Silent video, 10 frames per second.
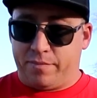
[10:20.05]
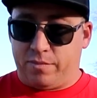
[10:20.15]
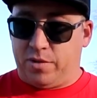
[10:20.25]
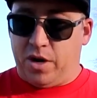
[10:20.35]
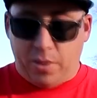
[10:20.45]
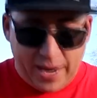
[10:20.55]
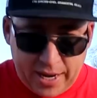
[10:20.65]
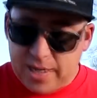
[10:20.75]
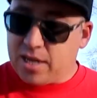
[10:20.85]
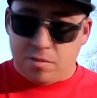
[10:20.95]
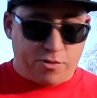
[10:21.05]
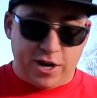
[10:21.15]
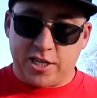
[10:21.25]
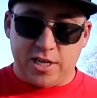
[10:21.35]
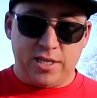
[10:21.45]
You know, we're hitting
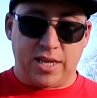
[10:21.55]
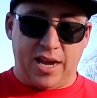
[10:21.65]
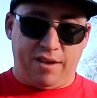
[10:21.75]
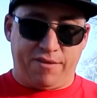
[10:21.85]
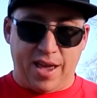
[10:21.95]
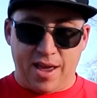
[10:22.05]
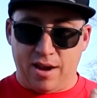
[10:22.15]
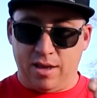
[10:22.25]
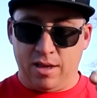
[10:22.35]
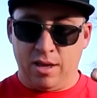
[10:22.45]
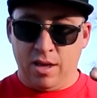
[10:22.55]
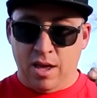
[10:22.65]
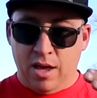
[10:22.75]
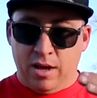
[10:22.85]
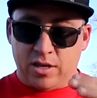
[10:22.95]
compressions, and if that
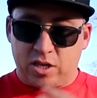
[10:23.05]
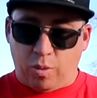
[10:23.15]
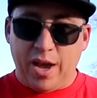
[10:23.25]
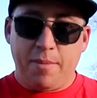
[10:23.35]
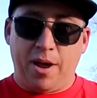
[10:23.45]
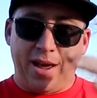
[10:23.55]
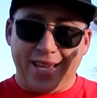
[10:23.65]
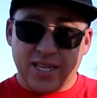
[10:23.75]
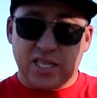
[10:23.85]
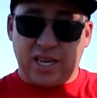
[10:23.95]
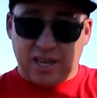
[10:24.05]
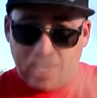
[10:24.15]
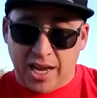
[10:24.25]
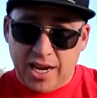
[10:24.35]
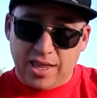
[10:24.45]
sway bar is
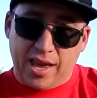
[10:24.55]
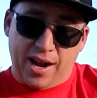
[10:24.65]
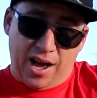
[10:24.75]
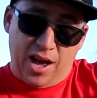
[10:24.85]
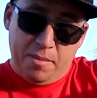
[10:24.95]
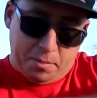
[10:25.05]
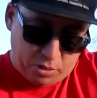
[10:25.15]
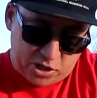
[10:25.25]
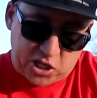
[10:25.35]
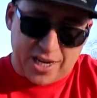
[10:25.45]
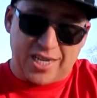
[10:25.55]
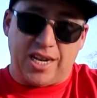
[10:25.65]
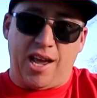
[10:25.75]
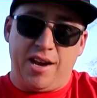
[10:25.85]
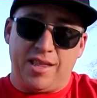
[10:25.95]
hitting that arm and pushing it
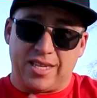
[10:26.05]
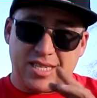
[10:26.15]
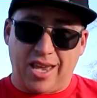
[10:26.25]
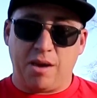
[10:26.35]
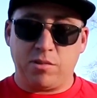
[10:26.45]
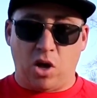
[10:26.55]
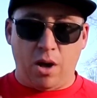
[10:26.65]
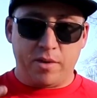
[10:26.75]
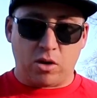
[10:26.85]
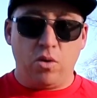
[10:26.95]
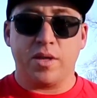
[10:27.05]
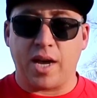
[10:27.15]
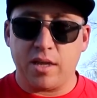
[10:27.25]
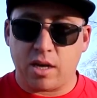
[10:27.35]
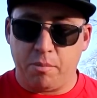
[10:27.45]
down at the same time as all the
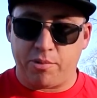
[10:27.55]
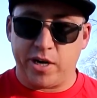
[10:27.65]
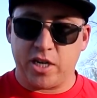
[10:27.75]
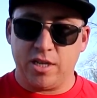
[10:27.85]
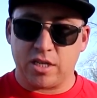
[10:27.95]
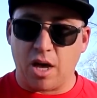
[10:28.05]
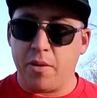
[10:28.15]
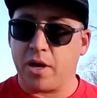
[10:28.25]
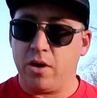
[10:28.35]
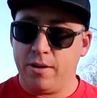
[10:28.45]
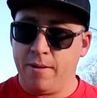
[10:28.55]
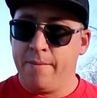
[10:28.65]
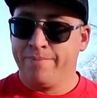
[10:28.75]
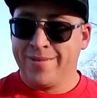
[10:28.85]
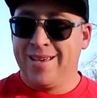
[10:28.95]
other compression that's going on,
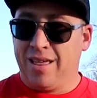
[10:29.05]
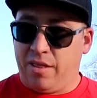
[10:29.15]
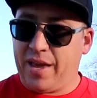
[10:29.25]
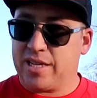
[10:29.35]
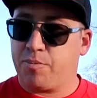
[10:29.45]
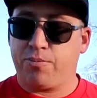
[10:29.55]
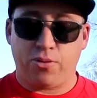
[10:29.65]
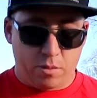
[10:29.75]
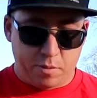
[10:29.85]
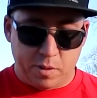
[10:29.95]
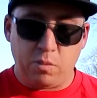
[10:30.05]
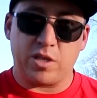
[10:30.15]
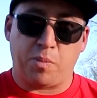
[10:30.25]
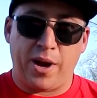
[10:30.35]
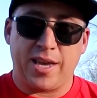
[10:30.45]
that's probably
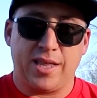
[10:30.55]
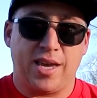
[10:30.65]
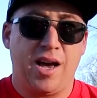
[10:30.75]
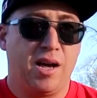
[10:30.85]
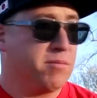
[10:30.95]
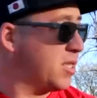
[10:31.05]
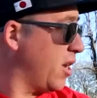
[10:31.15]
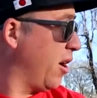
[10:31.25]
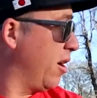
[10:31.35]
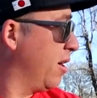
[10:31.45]
what's breaking the arm. So